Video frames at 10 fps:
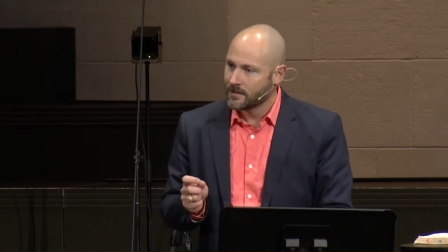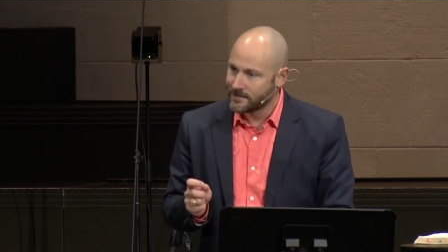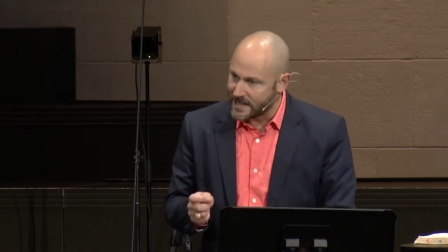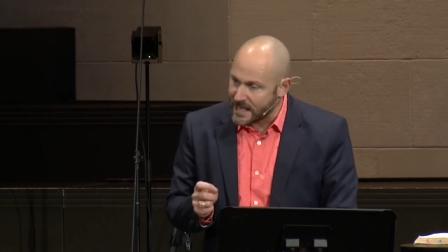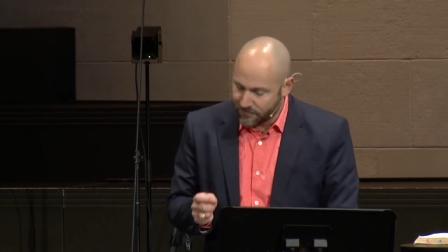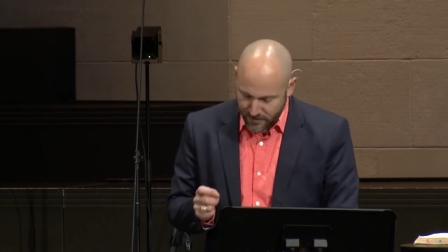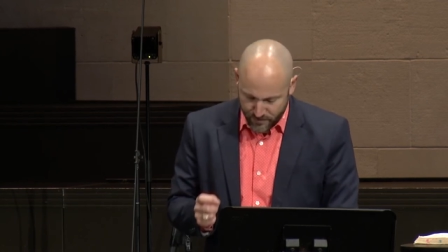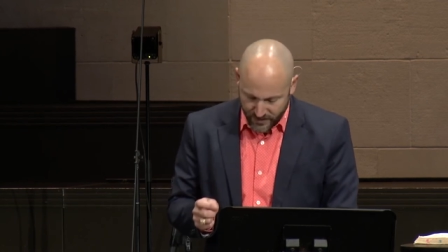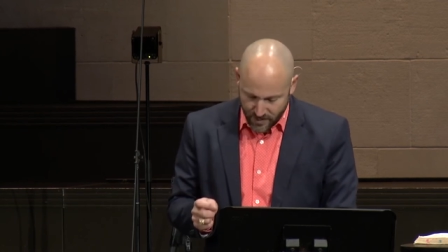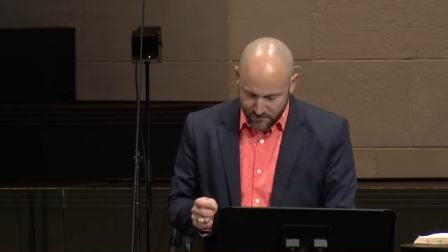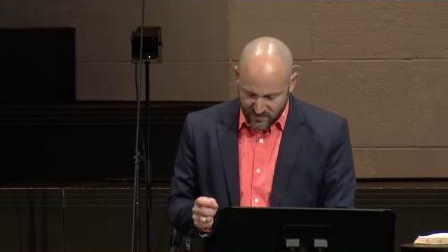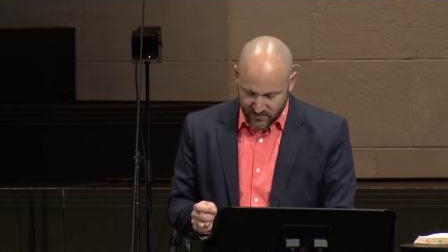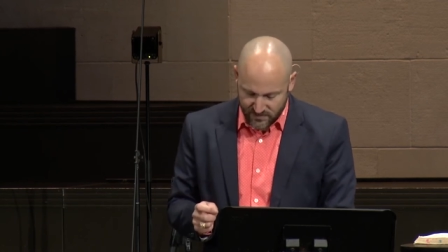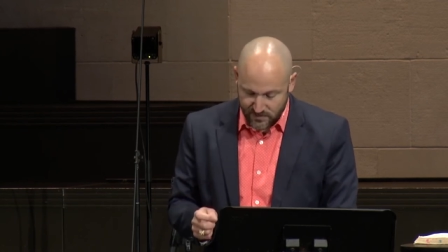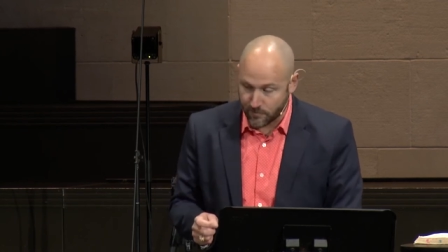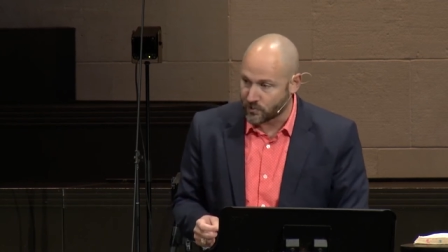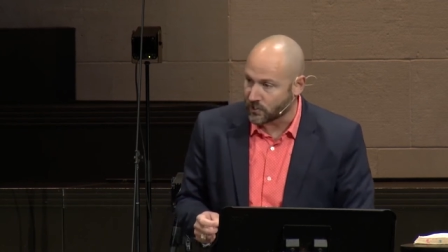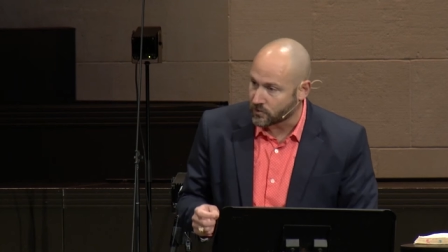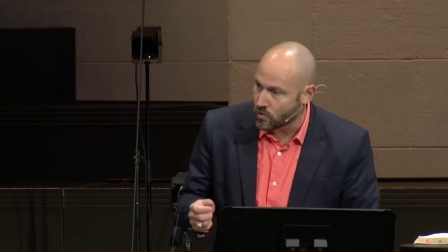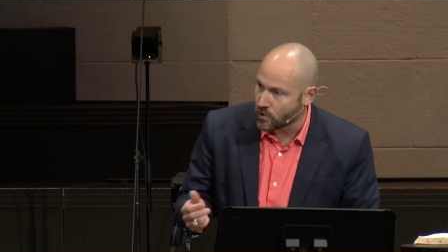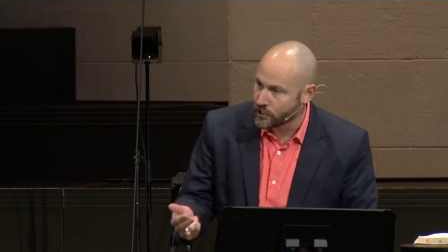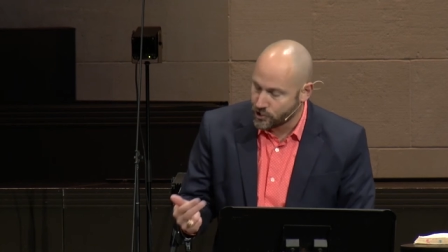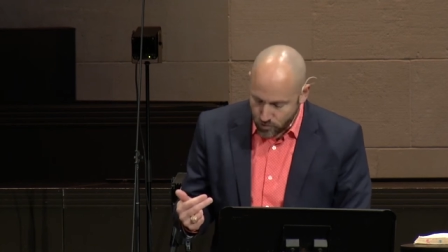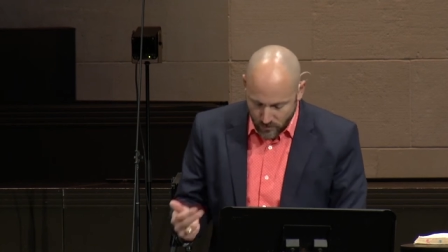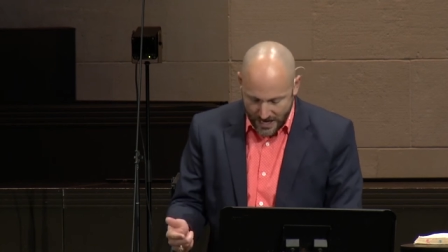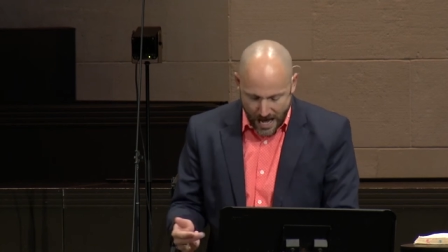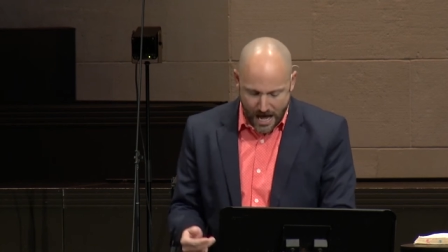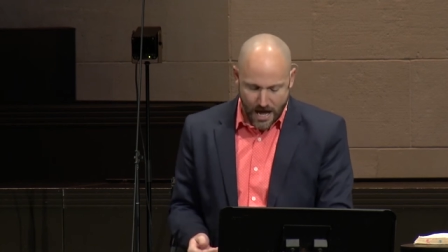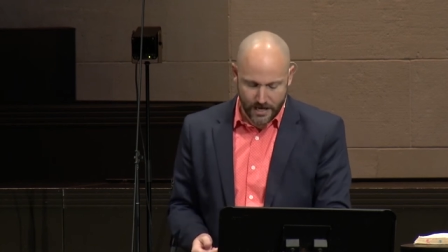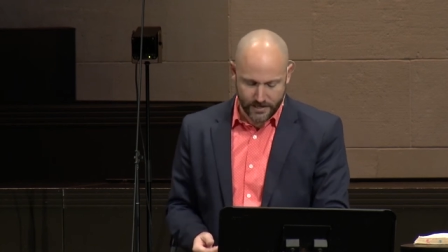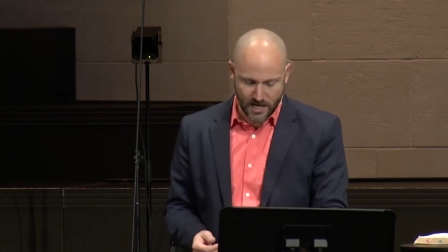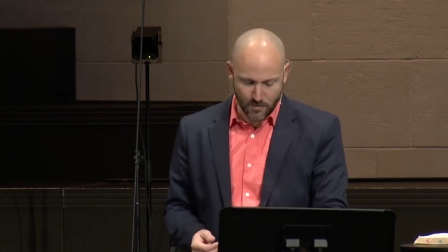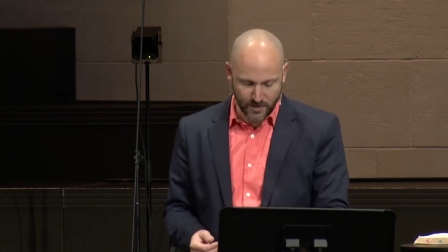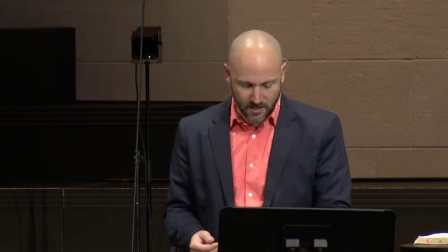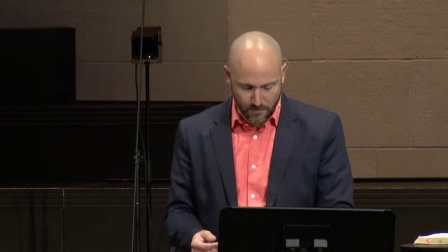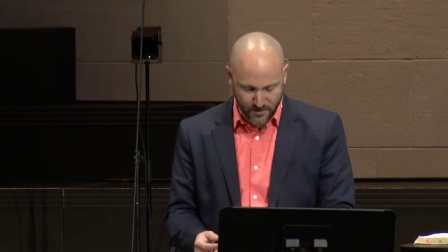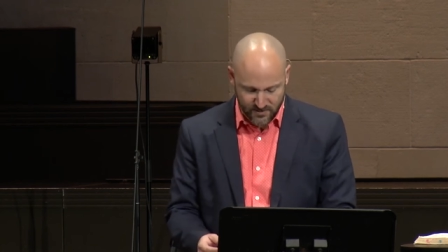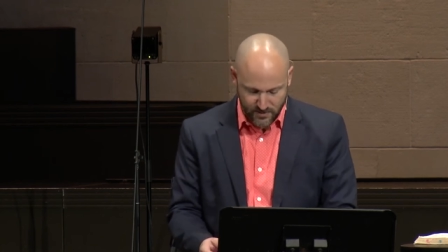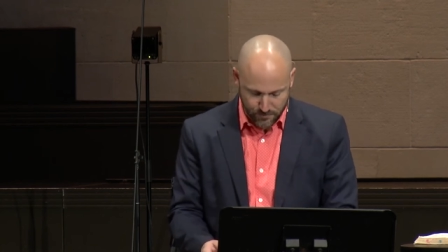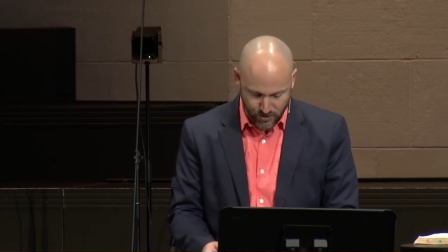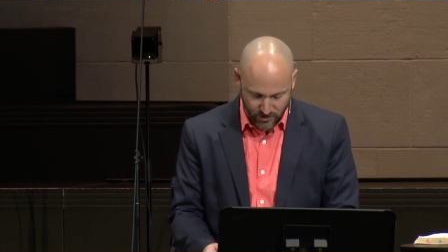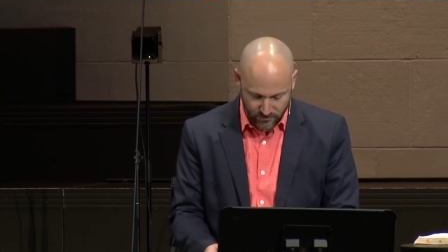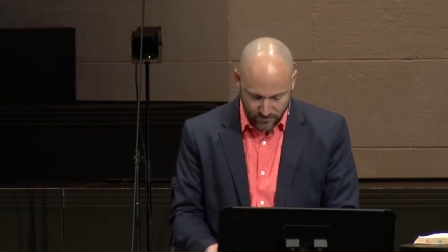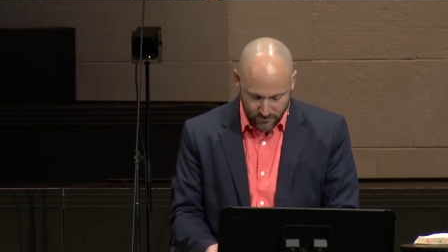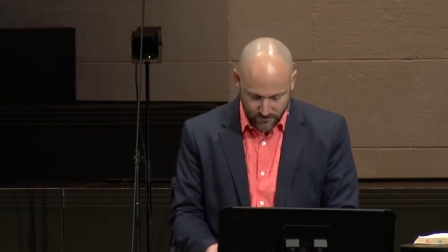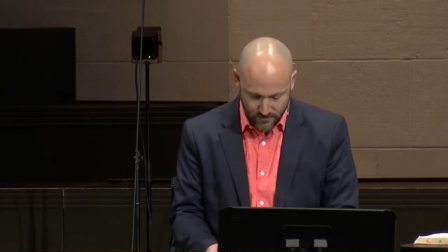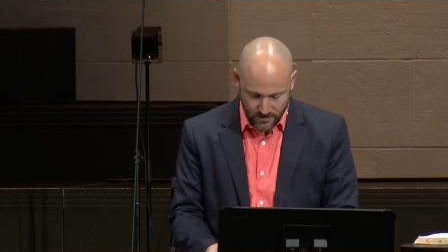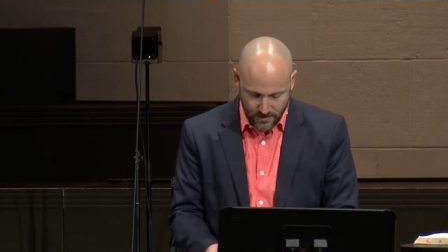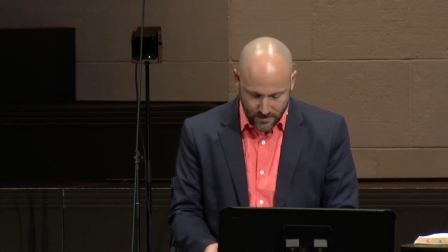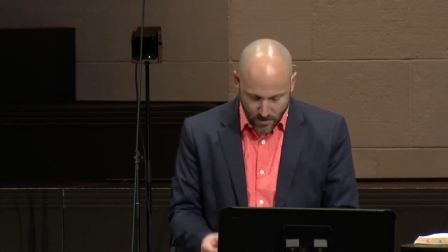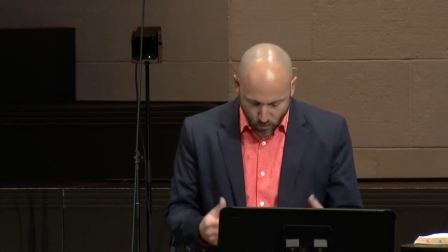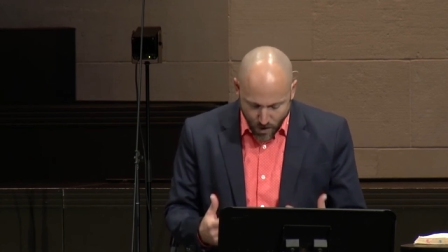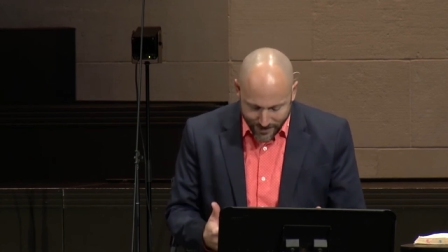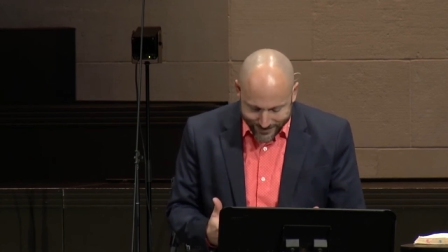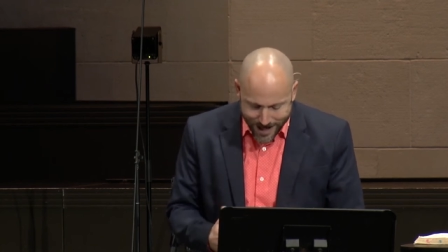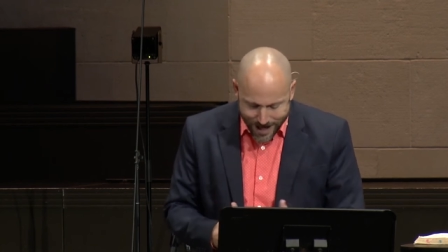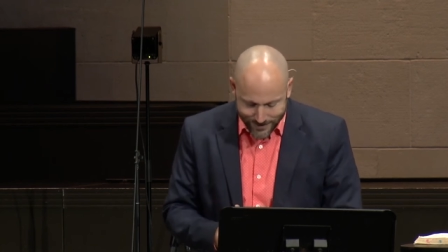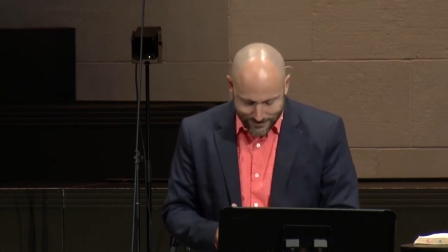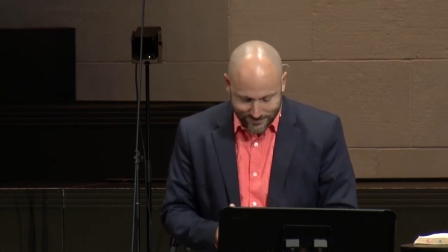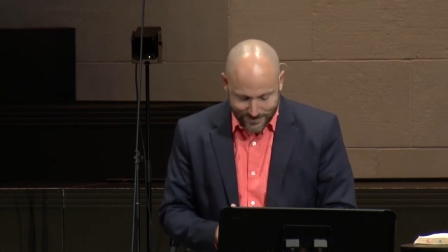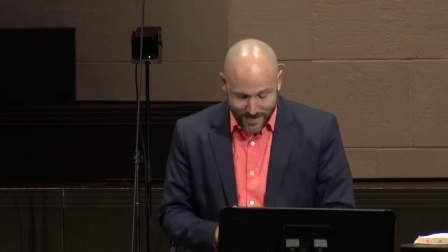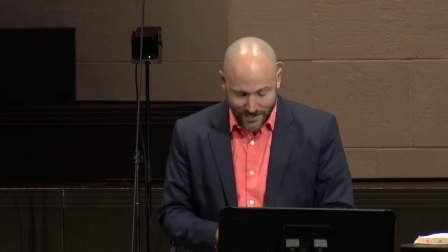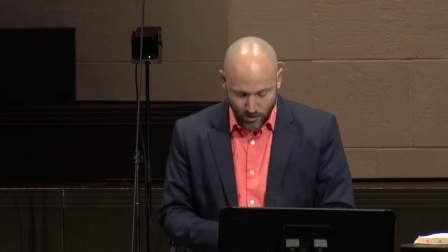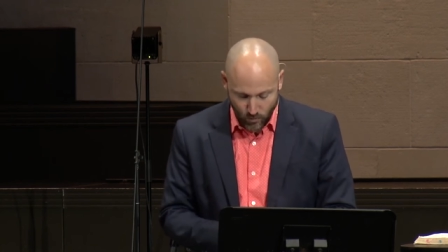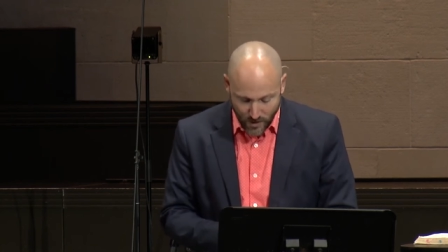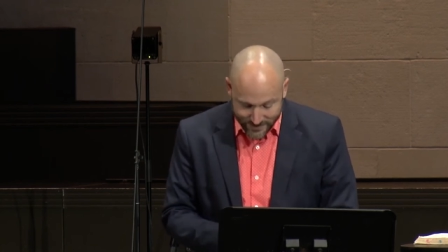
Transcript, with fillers: David becomes the subject, or you and I now become the subject. What God is saying, or what